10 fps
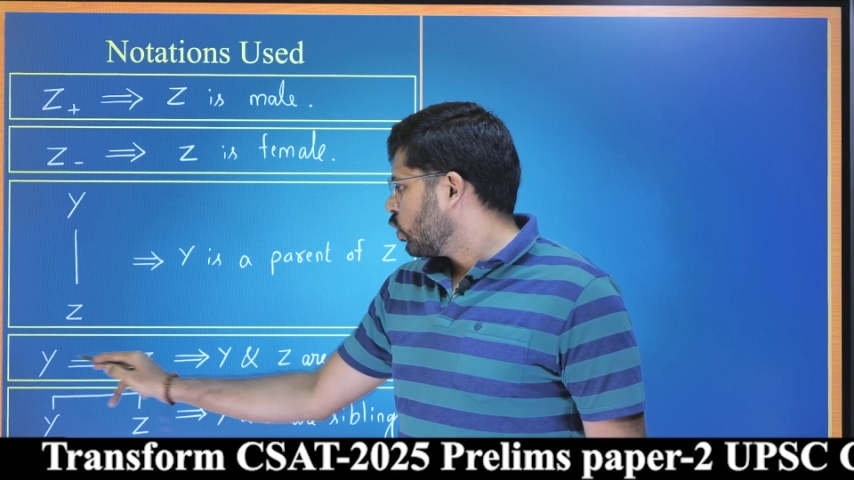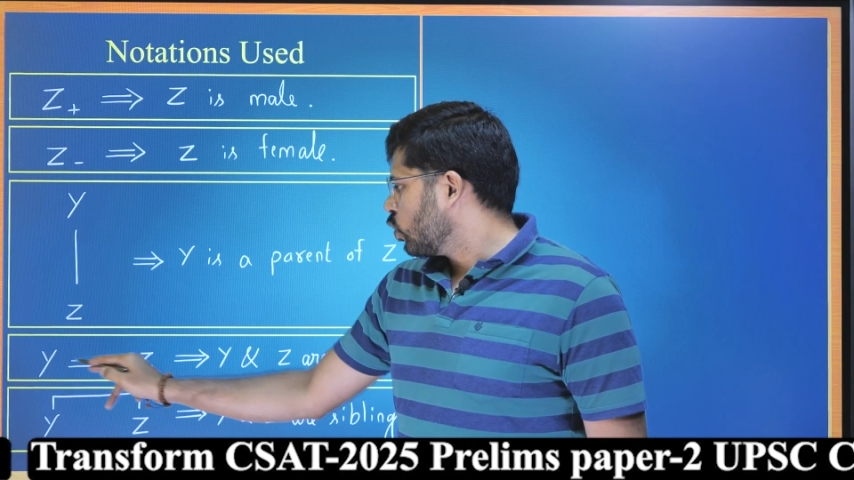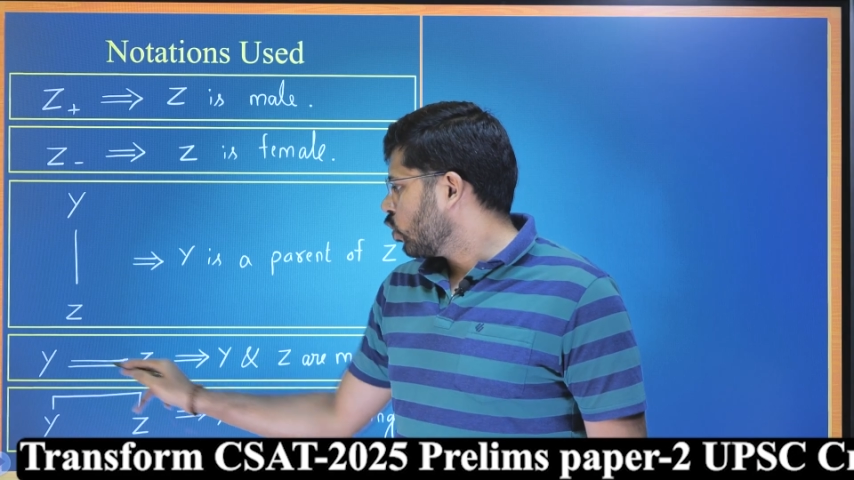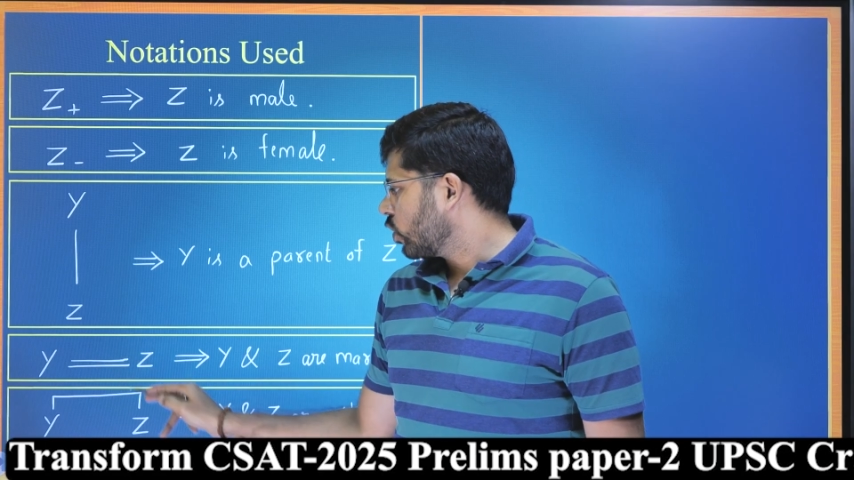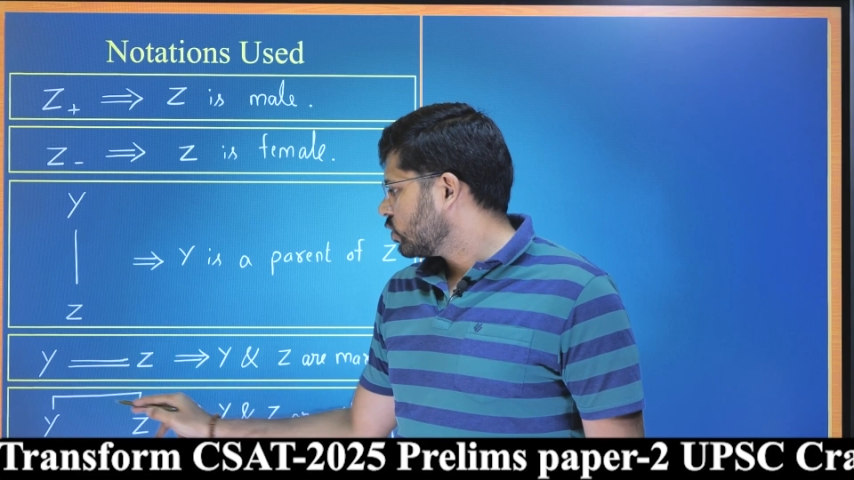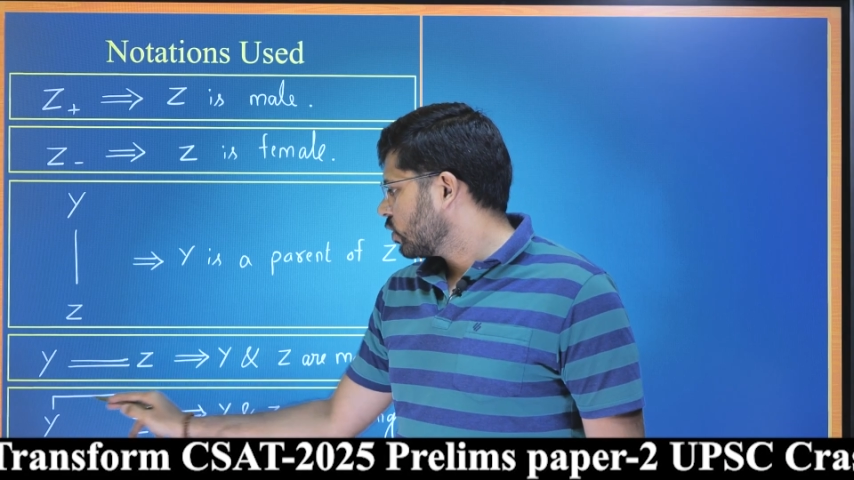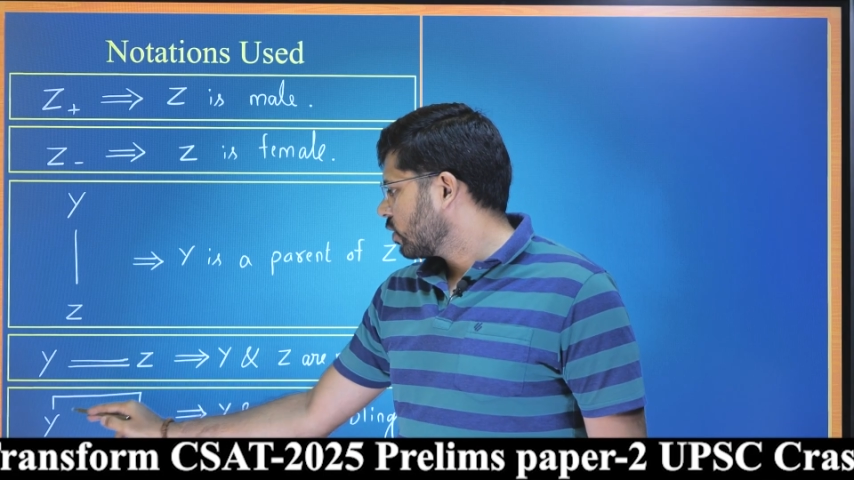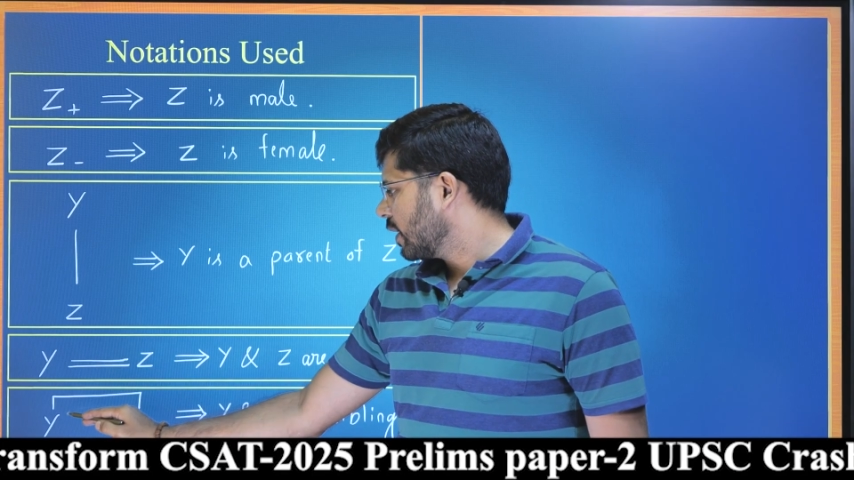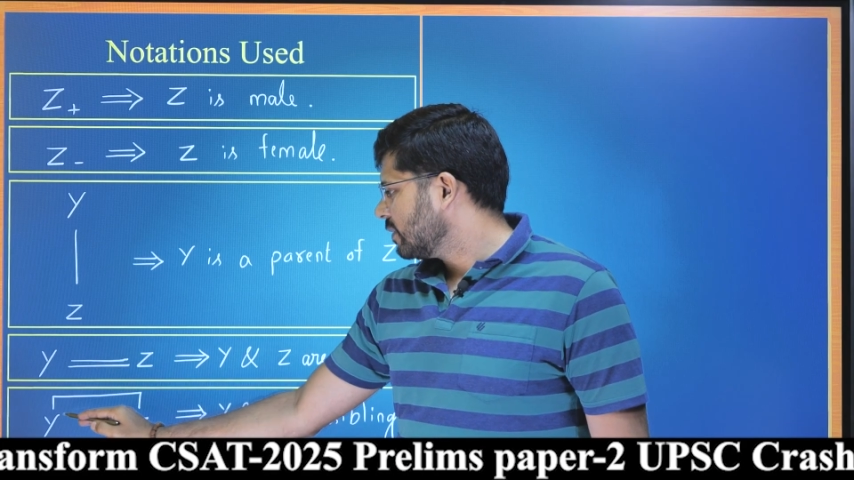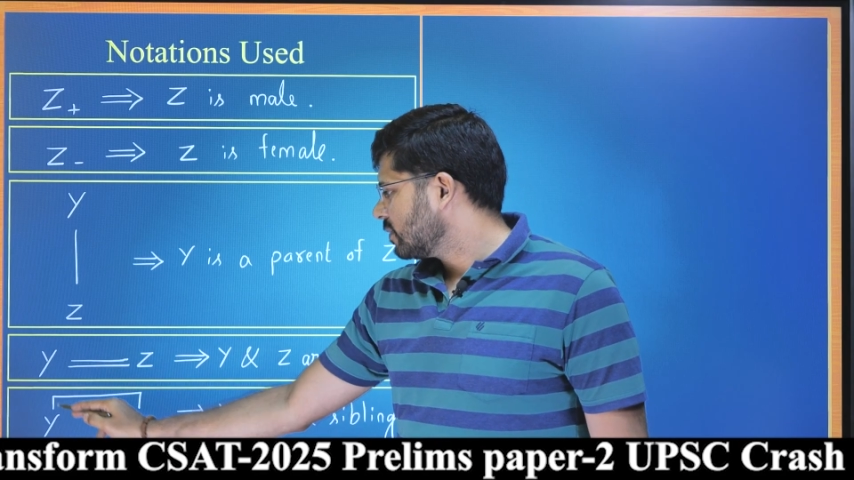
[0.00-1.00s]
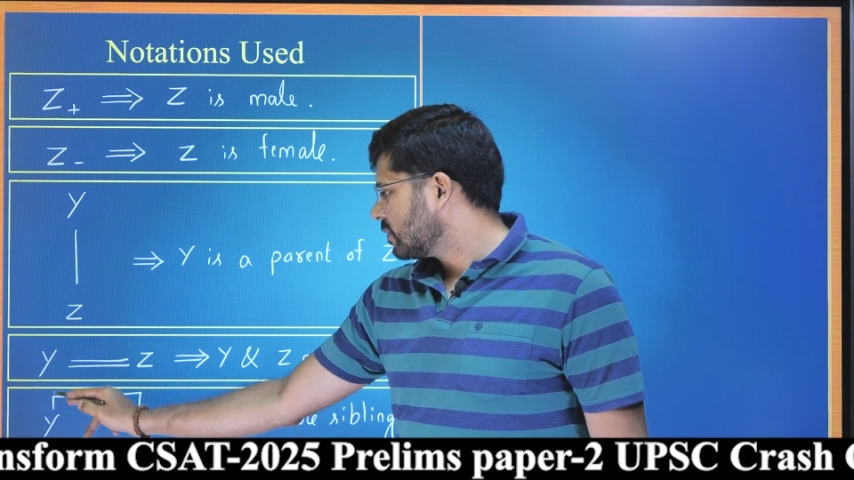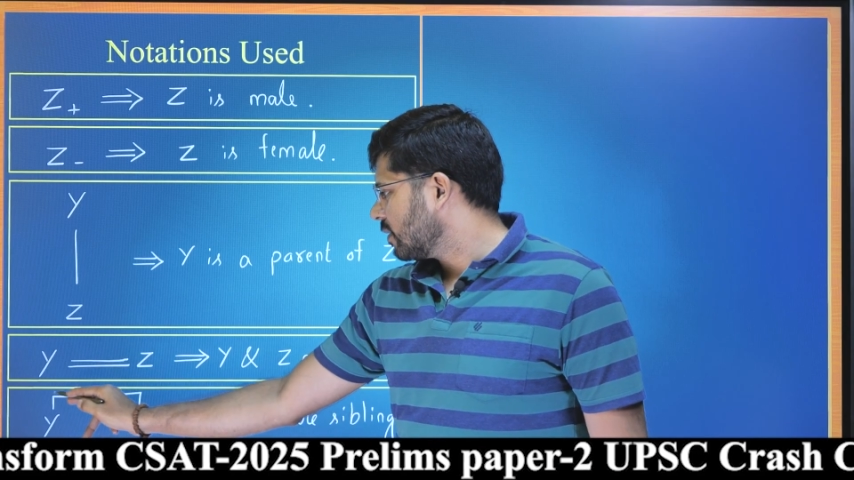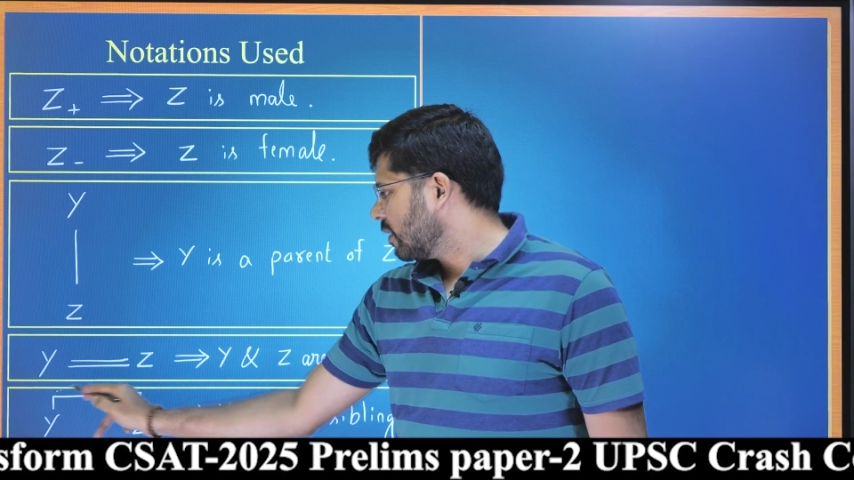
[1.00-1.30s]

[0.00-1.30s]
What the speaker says: two horizontal lines,